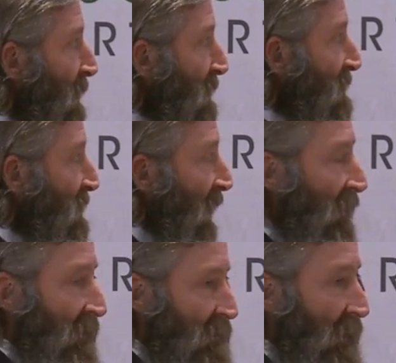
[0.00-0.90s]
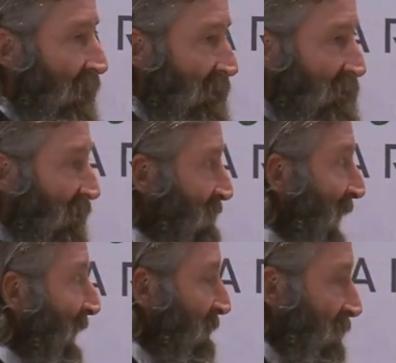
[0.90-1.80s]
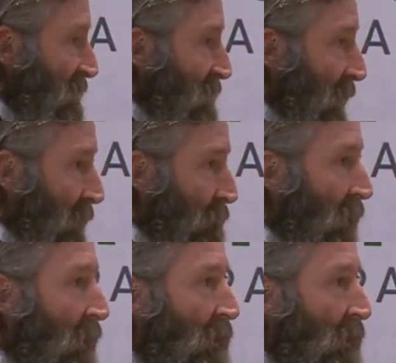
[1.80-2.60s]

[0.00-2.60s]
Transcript: The selling side is exactly the same.